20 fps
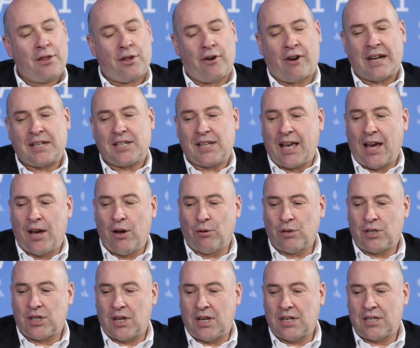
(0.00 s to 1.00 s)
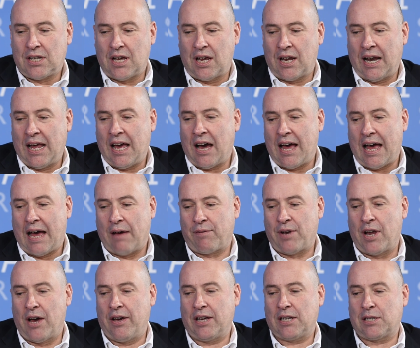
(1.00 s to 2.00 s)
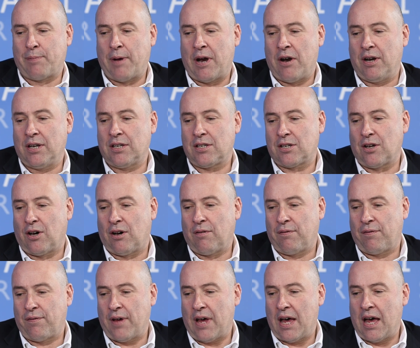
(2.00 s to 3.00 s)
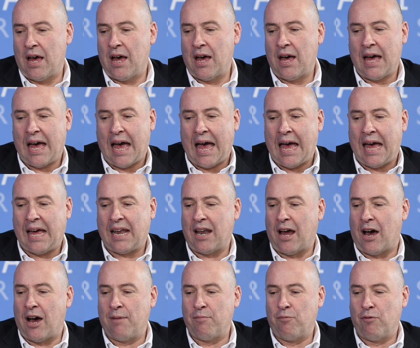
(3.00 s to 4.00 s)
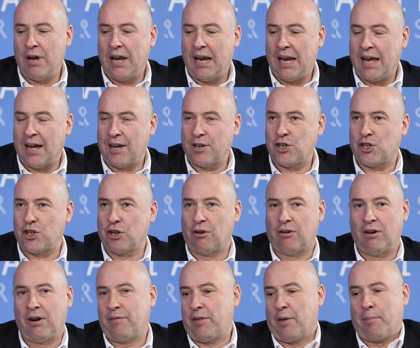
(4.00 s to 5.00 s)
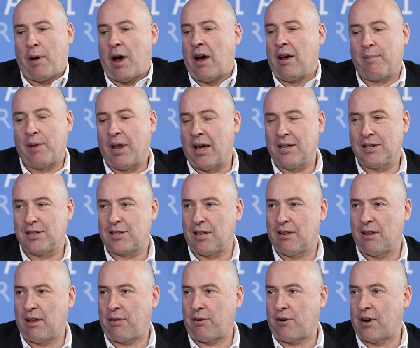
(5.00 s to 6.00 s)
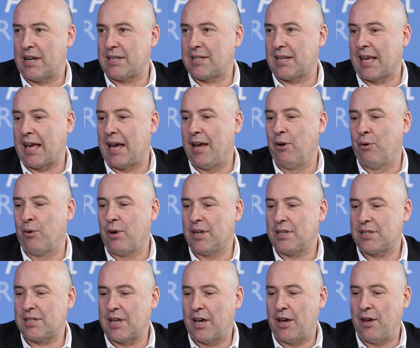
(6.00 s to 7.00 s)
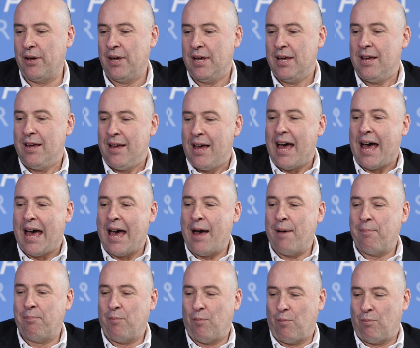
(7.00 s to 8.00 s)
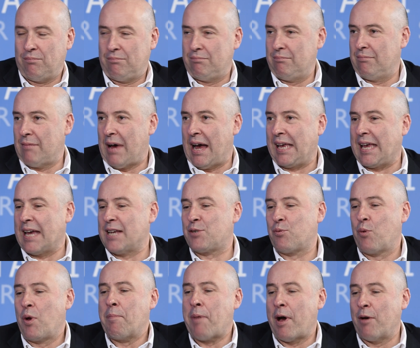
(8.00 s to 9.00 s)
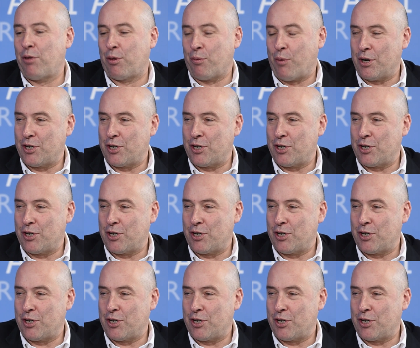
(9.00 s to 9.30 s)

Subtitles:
Thoracic aorta, certainly I have no experience of, and I'm really unsure of the pipeline to the thoracic aorta, so I guess we both